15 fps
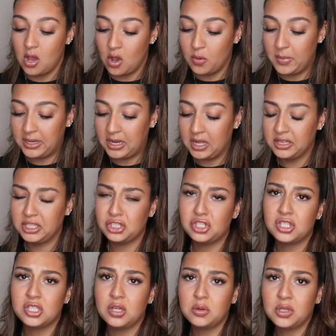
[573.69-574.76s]
Oh my god, they're
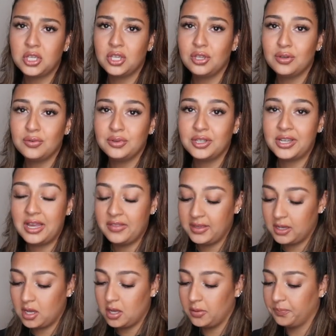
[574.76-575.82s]
so cute. Look how
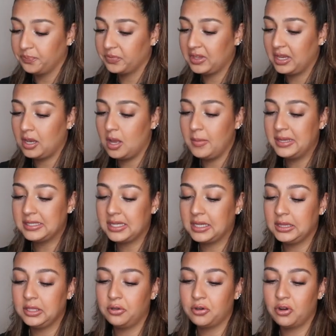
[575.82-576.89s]
they come. They come as like
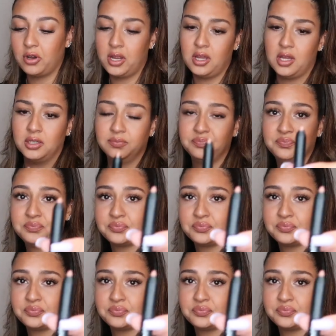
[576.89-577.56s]
a little crayon.